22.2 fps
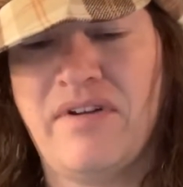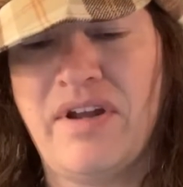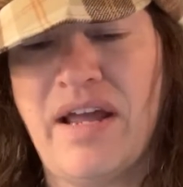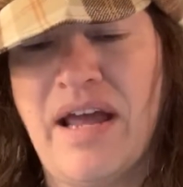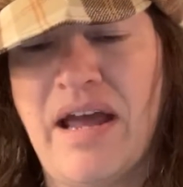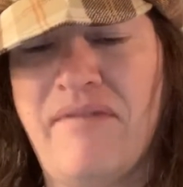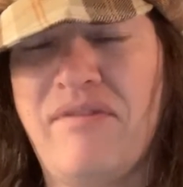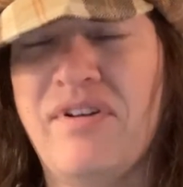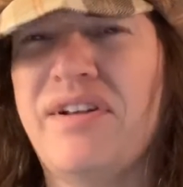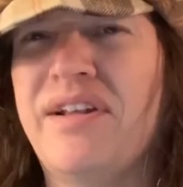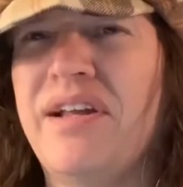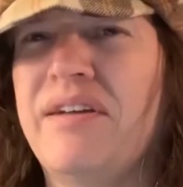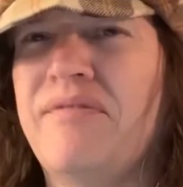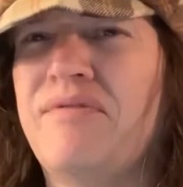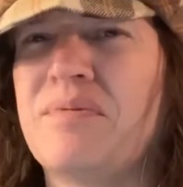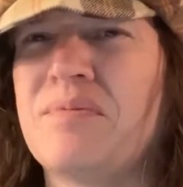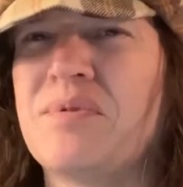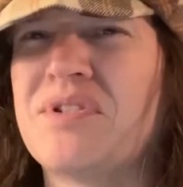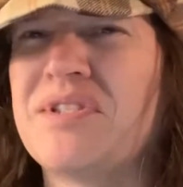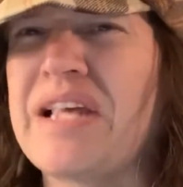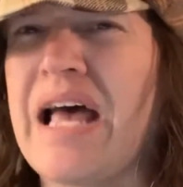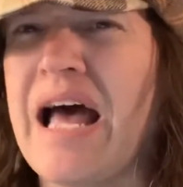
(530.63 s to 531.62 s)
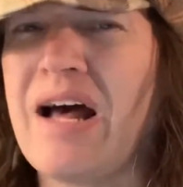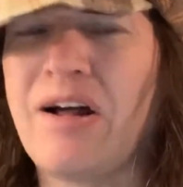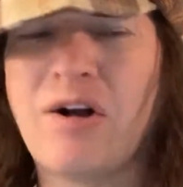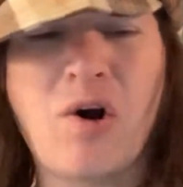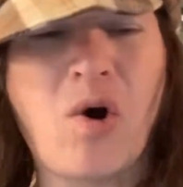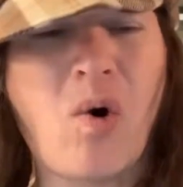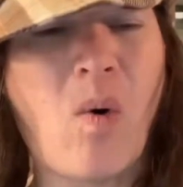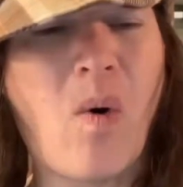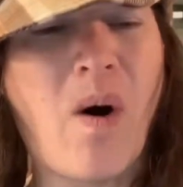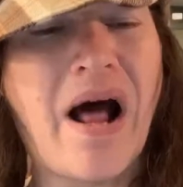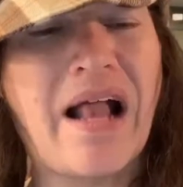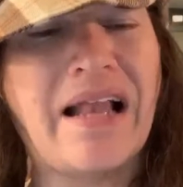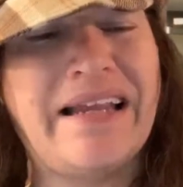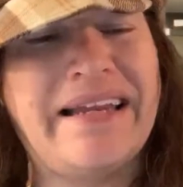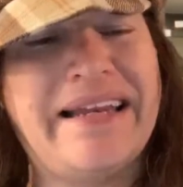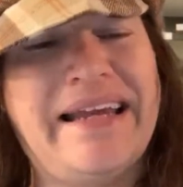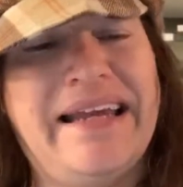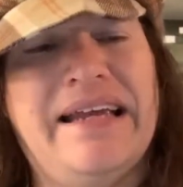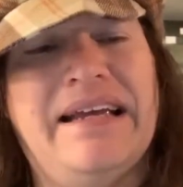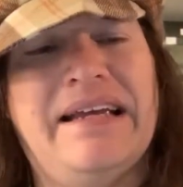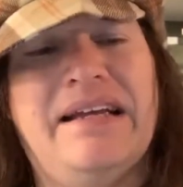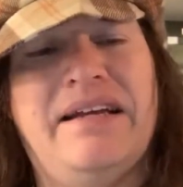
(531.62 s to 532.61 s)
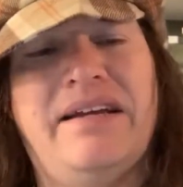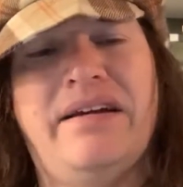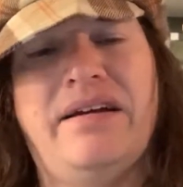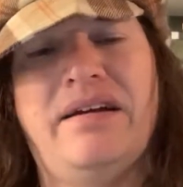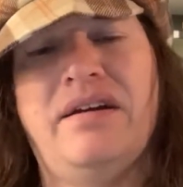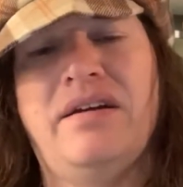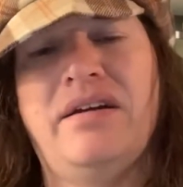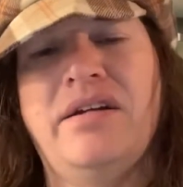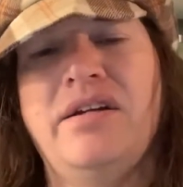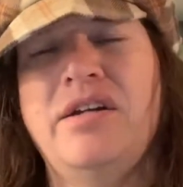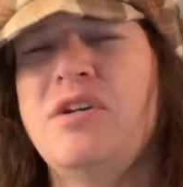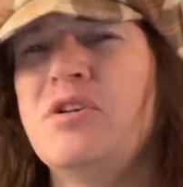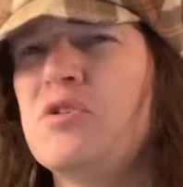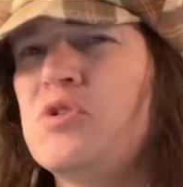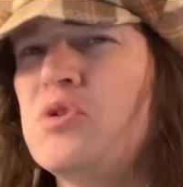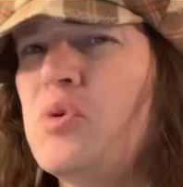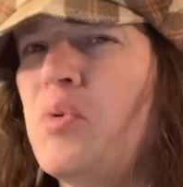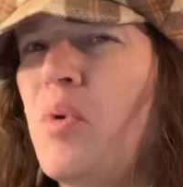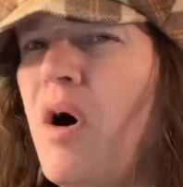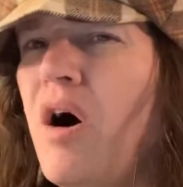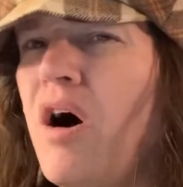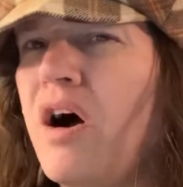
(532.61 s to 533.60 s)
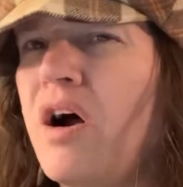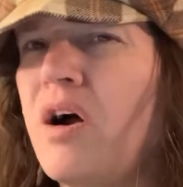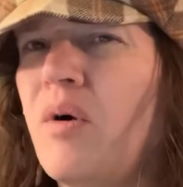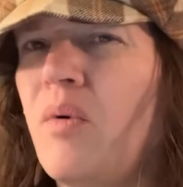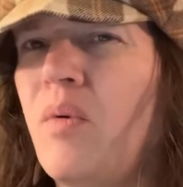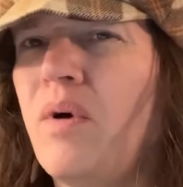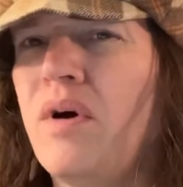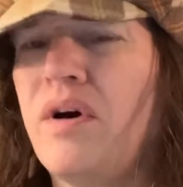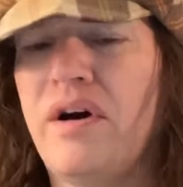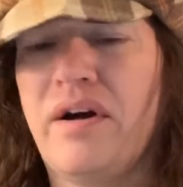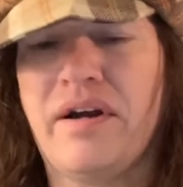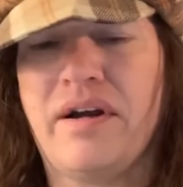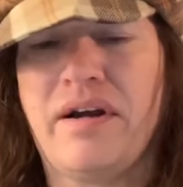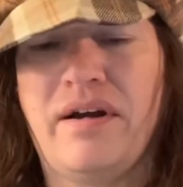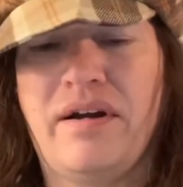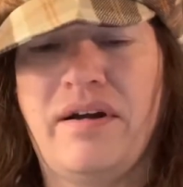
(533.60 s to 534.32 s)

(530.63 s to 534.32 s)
Everything from sound quality to artwork